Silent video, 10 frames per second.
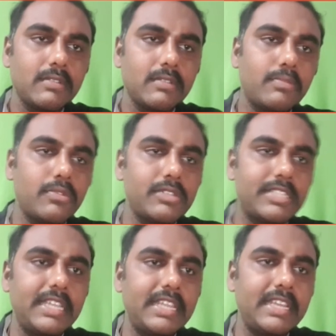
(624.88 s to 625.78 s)

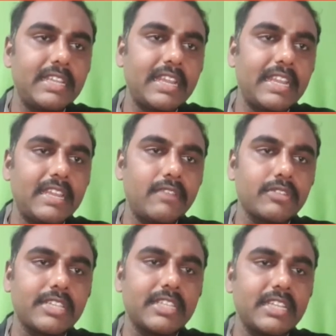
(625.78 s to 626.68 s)
posterior cranial
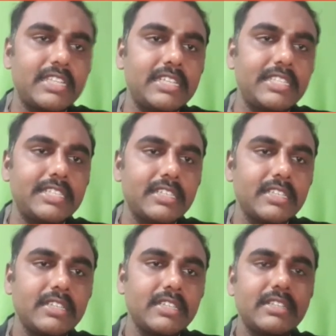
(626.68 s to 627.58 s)
fossa that is
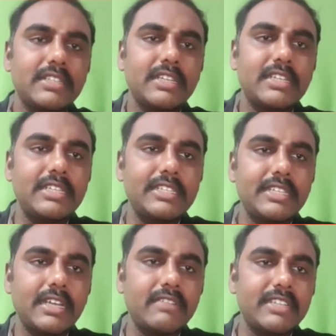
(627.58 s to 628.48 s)
that is
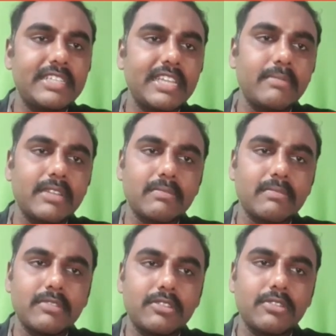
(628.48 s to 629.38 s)
our cerebellum.
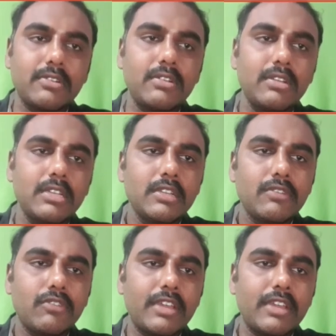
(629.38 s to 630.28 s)
So,
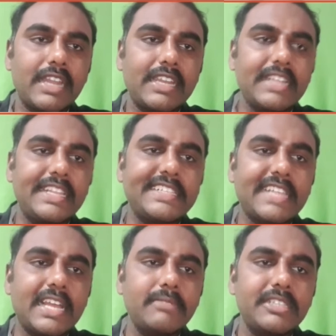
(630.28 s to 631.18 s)
for your entrance
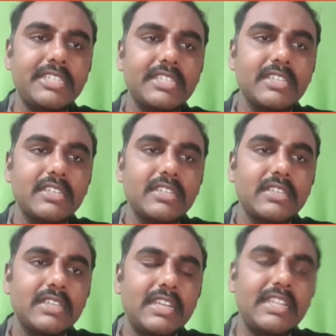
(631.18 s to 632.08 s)
exams,
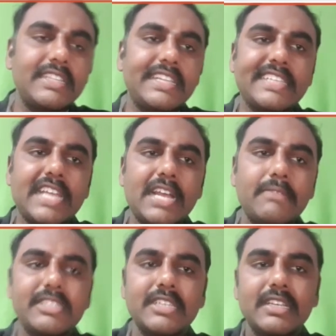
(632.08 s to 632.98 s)
entrance
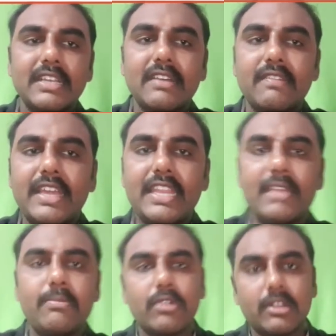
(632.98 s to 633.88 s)
exams a very
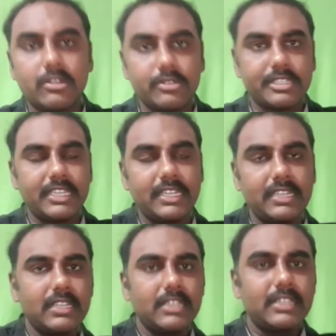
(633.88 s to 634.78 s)
important question
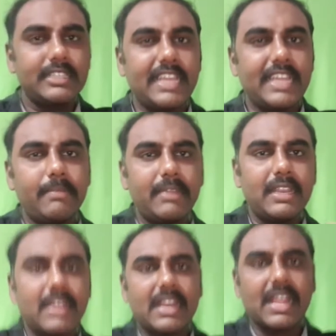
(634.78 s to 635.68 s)

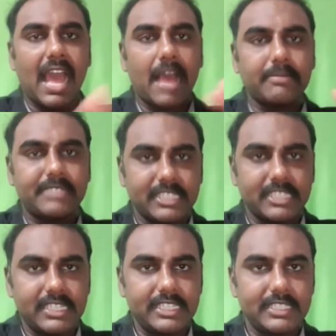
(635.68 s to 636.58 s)
cerebellar
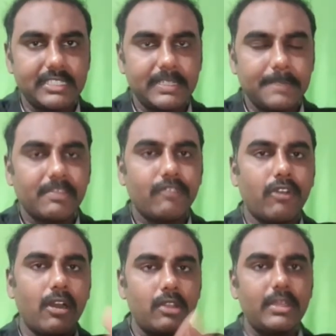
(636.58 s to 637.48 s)
abscess
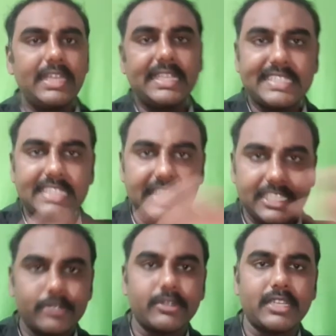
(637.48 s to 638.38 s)
following
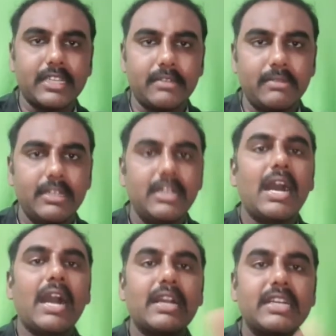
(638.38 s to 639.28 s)
CSOM
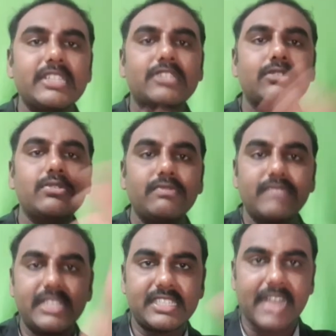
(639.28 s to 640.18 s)
occurs through
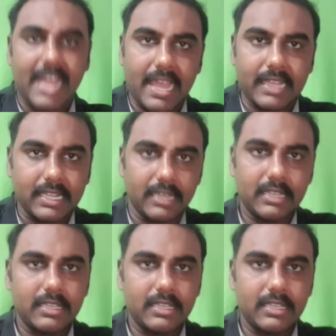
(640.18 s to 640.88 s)
which triangle